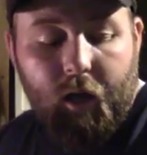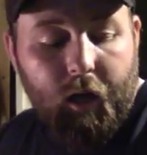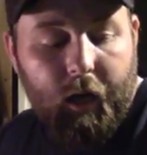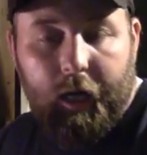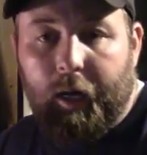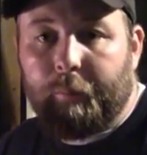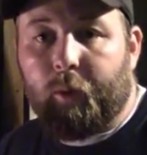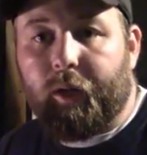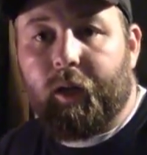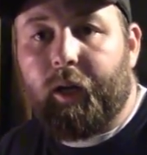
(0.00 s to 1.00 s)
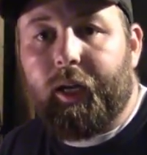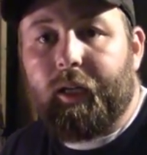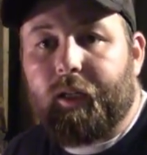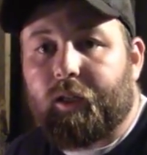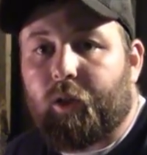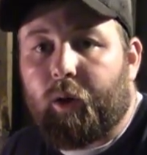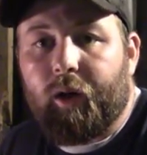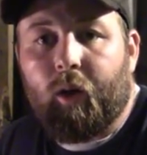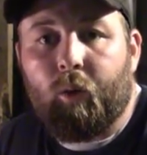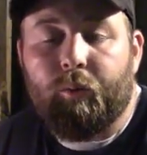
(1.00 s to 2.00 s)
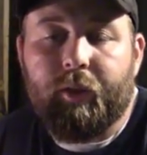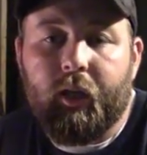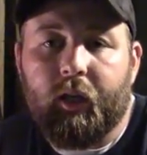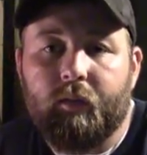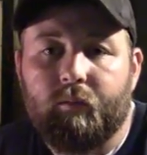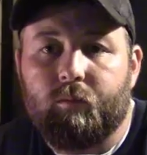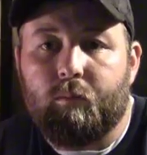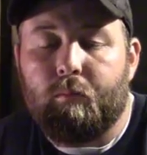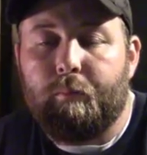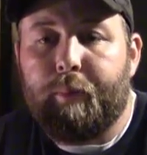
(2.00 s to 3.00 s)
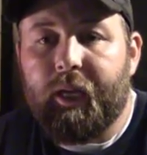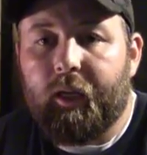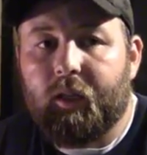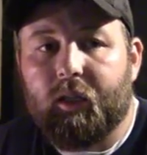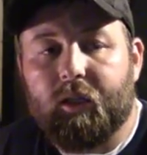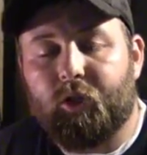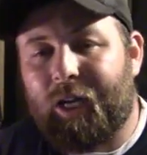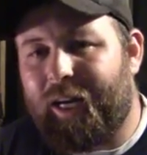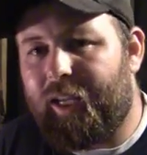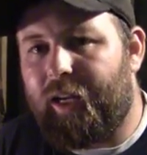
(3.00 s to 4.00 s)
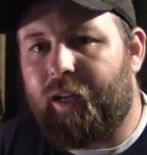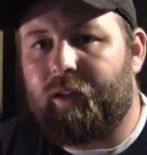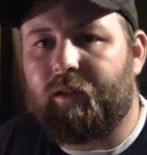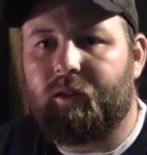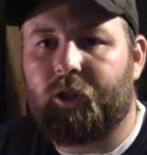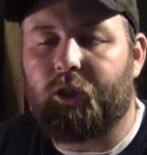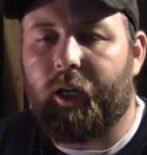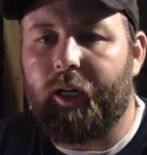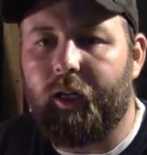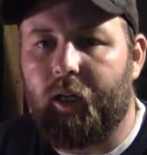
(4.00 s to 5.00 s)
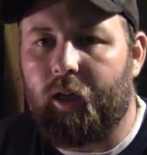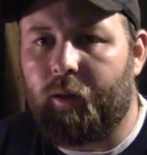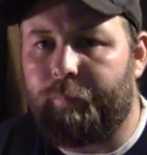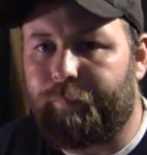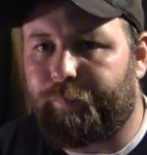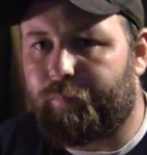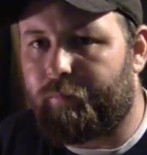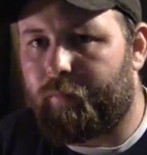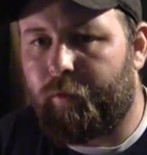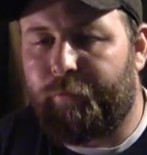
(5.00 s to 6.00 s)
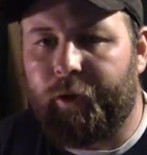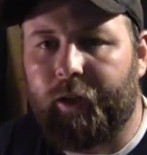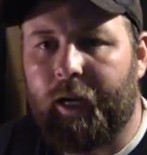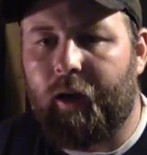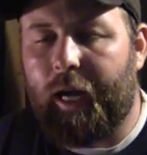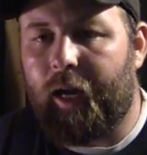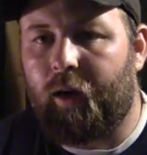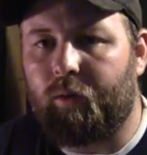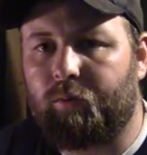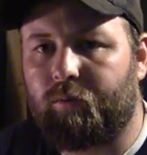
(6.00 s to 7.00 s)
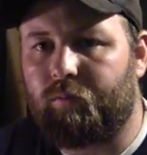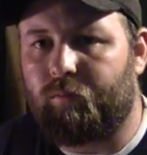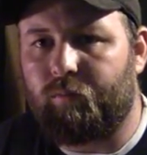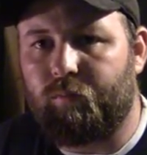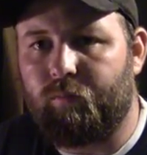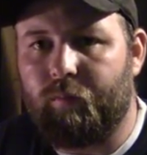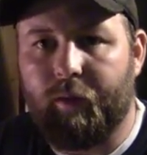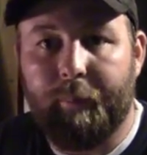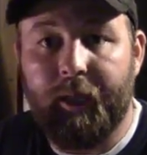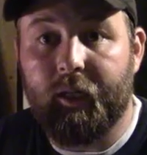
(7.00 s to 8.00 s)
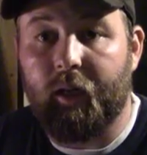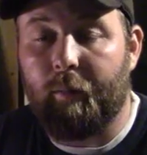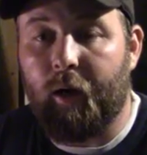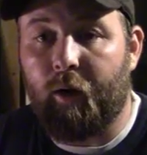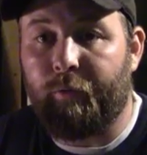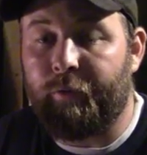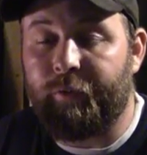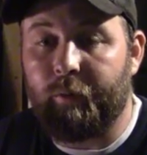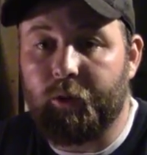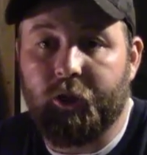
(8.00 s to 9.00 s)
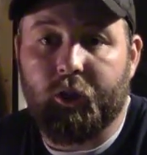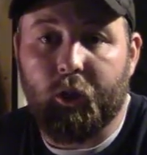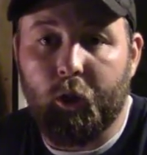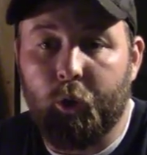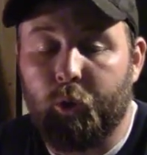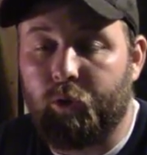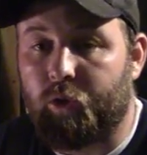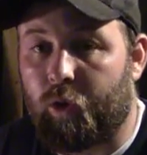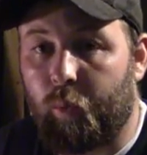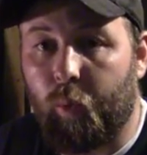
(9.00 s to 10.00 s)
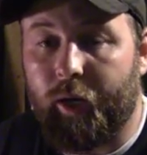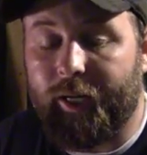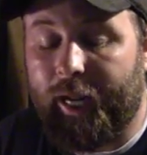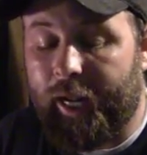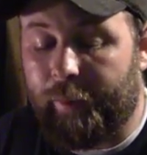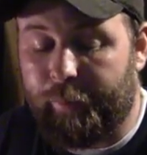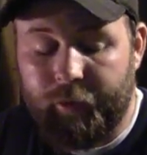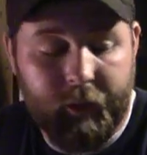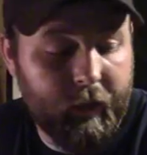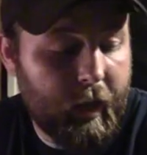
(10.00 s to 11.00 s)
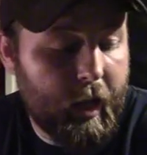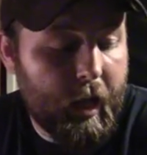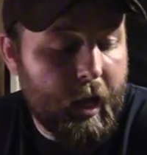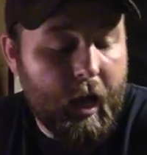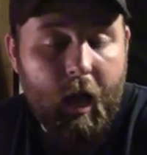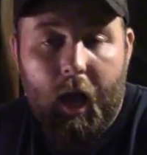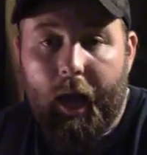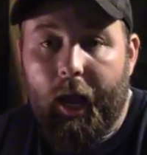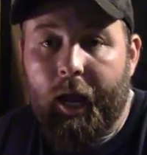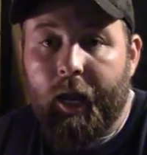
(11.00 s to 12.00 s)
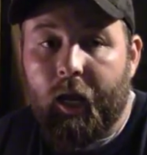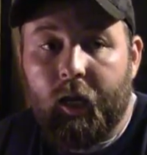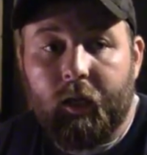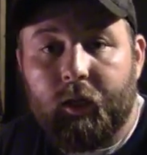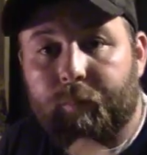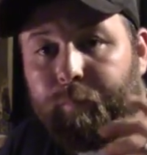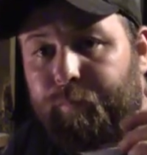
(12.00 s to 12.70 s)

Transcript: I'm going to go ahead and get started on the beast. Try to get it straightened up. Figured out how the bead come off, if it was just loose or what had happened. And